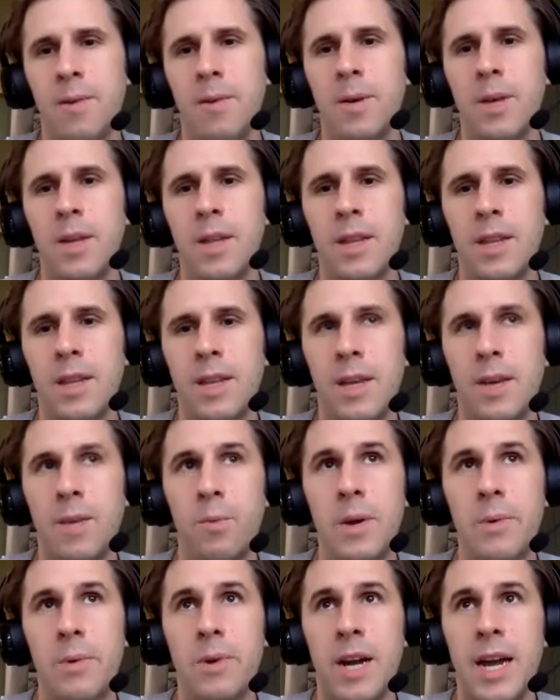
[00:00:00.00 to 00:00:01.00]
well,
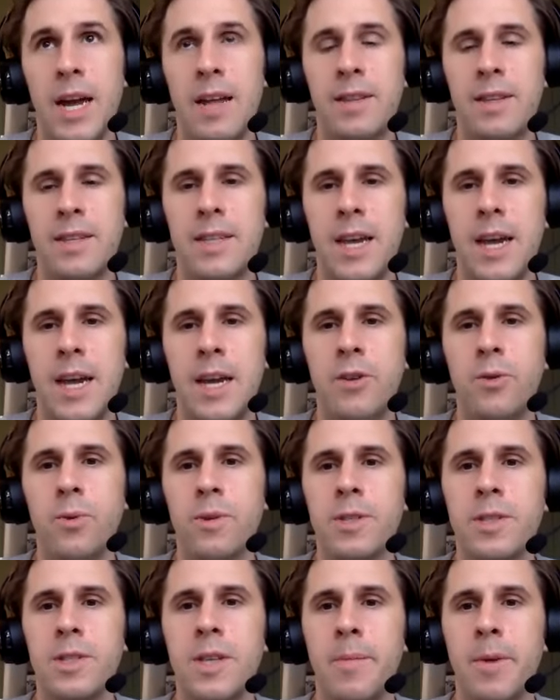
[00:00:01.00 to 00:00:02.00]
WeWork had this annual
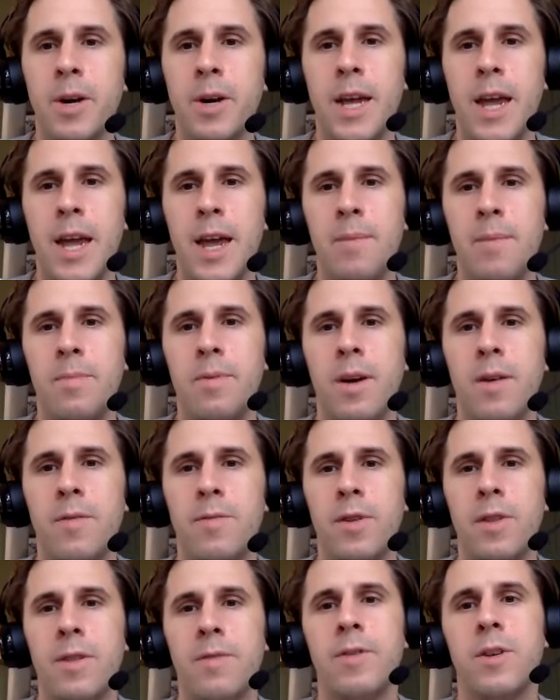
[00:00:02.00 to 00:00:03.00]
summer camp
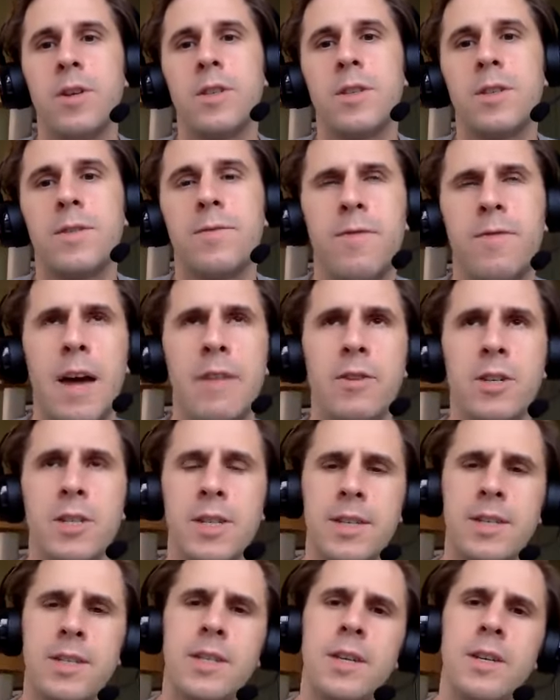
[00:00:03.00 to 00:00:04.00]
for the first 5 or
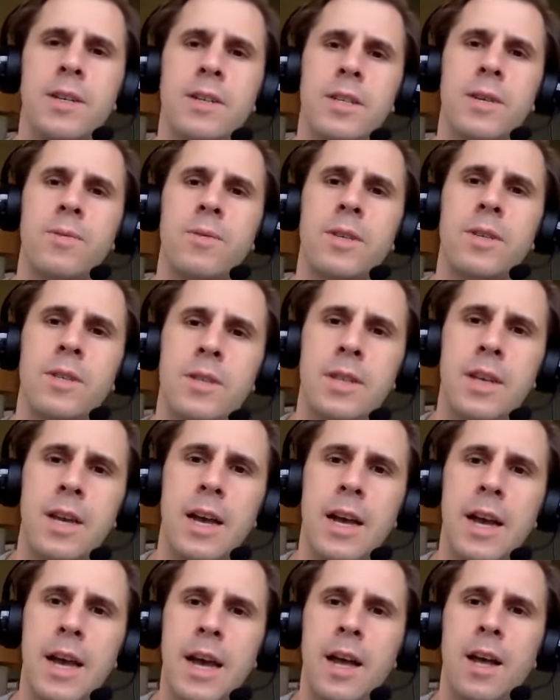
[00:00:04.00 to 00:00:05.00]
6 years. It was
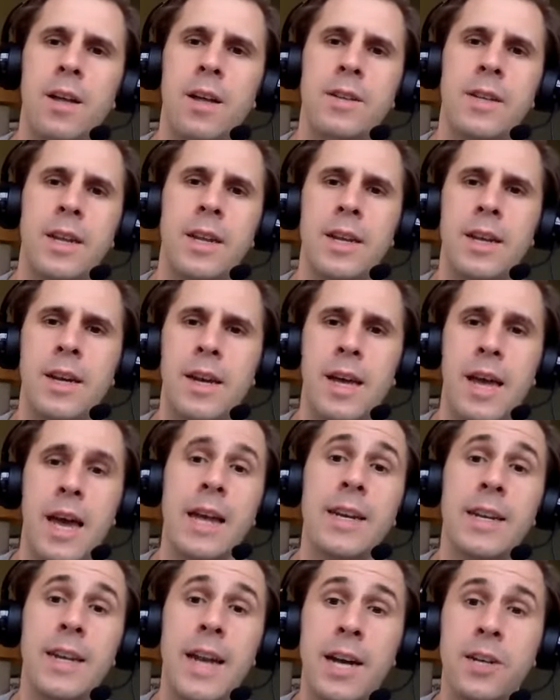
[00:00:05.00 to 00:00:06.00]
held
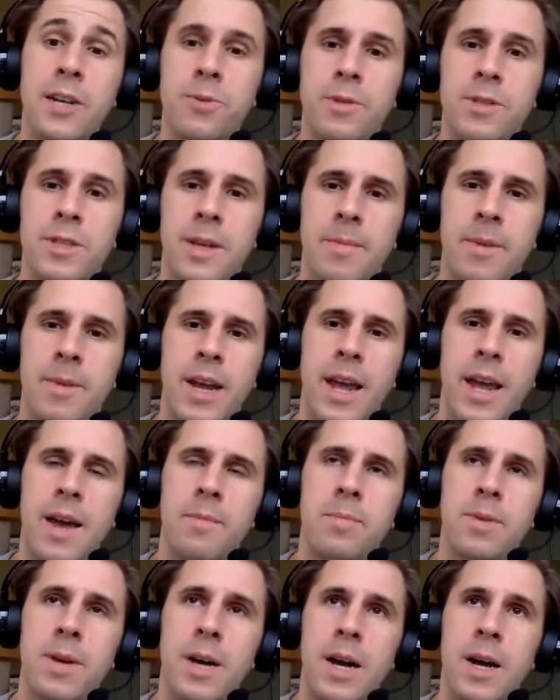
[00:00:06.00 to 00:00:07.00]
at an actual summer
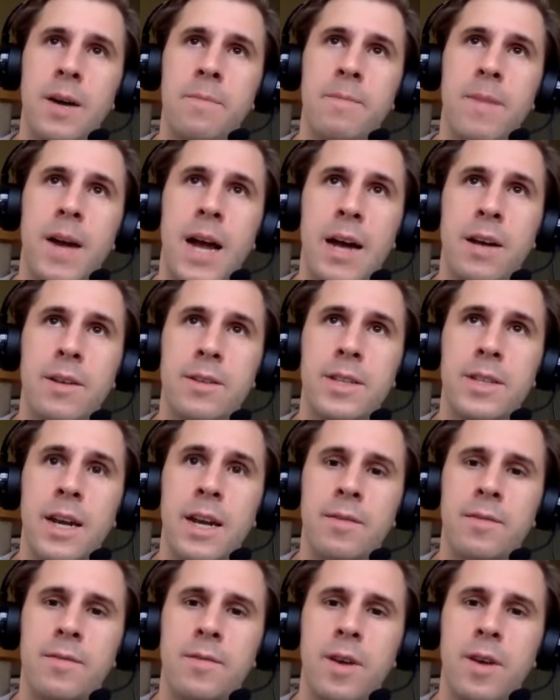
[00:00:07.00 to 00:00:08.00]
camp
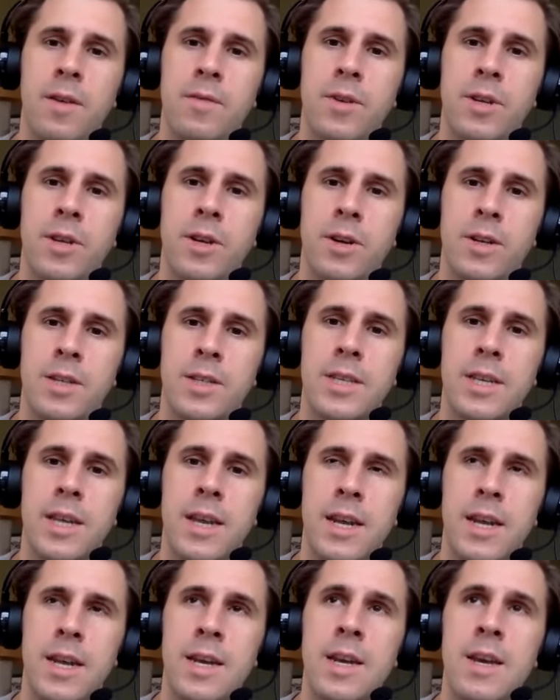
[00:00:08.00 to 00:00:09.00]
outside of New York
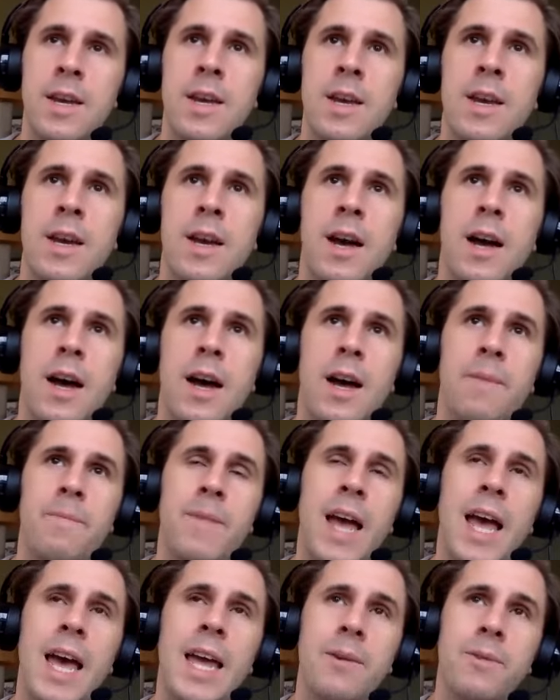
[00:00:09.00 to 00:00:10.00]
City.
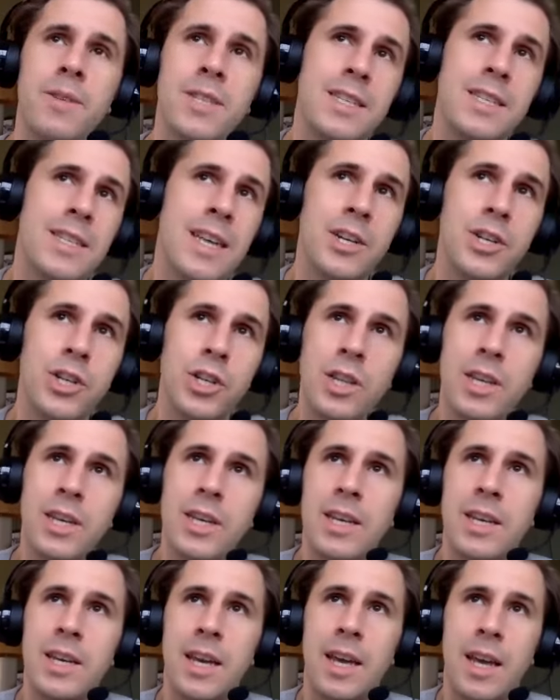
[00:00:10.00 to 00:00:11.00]
And it was
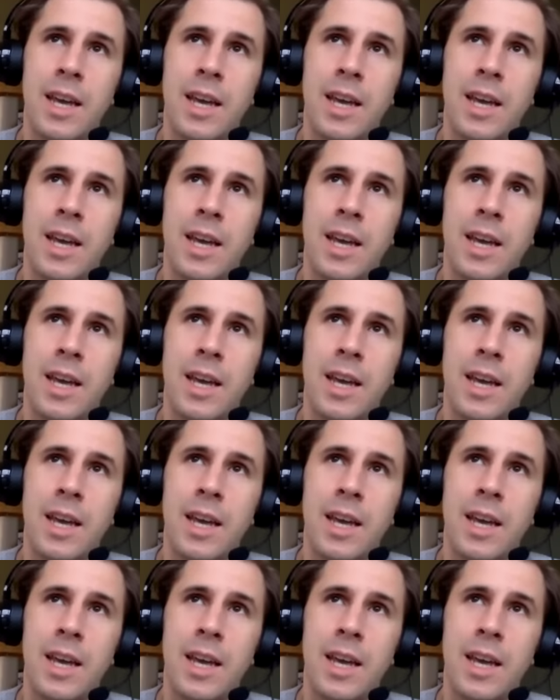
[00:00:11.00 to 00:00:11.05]
essentially,